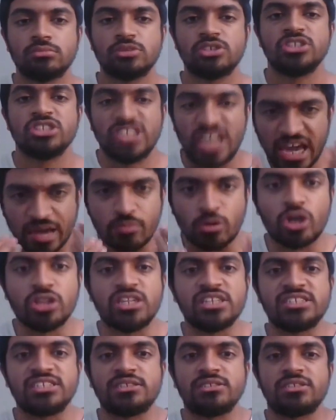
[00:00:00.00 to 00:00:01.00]
Shame on
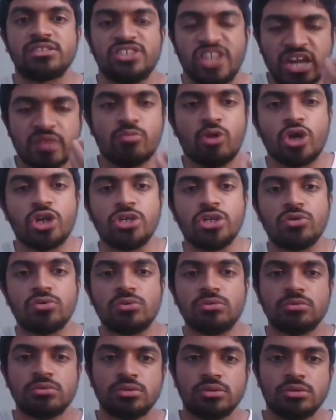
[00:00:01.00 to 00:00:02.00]
this. Shame on you.
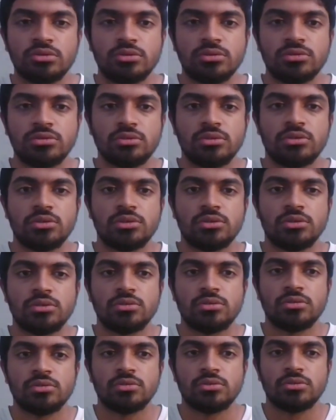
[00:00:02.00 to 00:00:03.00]

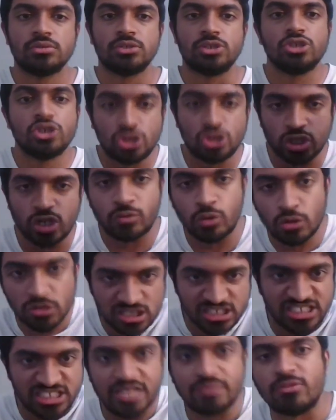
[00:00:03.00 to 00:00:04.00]
You should have known
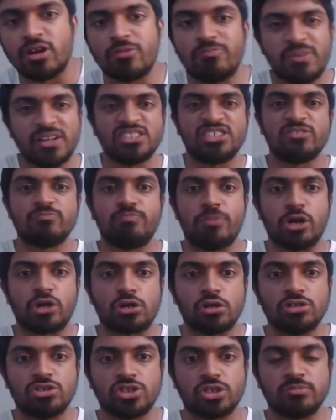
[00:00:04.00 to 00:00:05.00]
this team are a bunch of
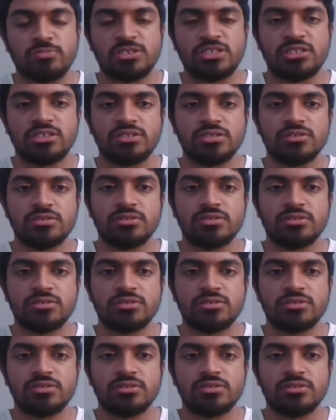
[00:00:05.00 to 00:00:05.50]
bottle jobs.